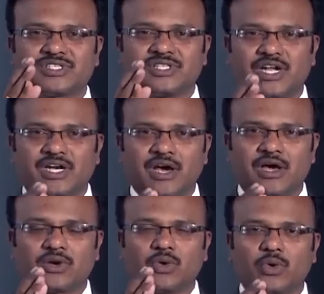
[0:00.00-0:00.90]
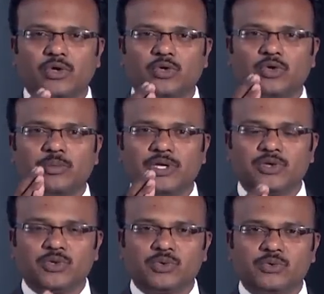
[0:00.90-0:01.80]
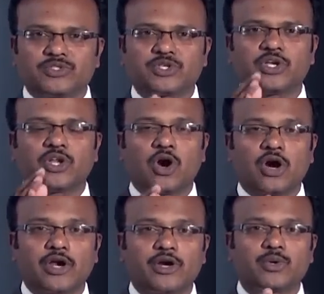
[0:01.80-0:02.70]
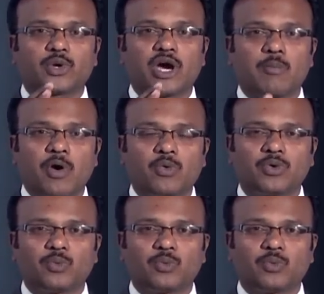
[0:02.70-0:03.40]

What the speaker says: that are going to be used in order to come out